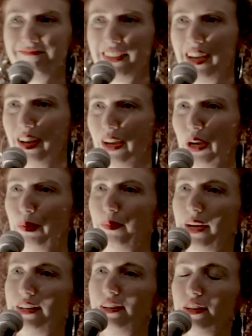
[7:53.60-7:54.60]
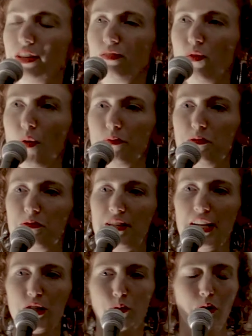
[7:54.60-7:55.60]
I did other forms of
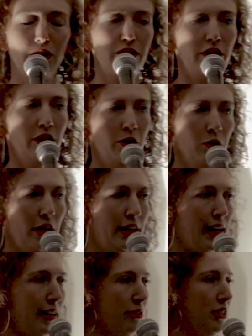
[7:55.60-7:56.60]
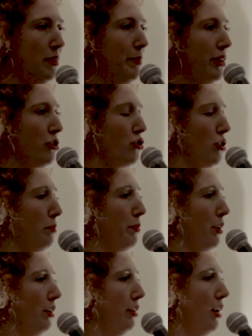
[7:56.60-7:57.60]
sex work too. Like, I used to be a
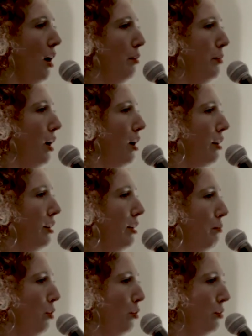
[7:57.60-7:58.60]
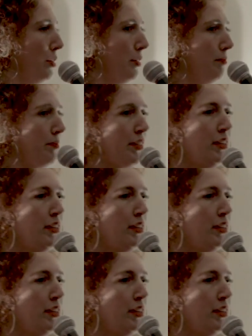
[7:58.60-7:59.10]
stripper and now I'm not anymore.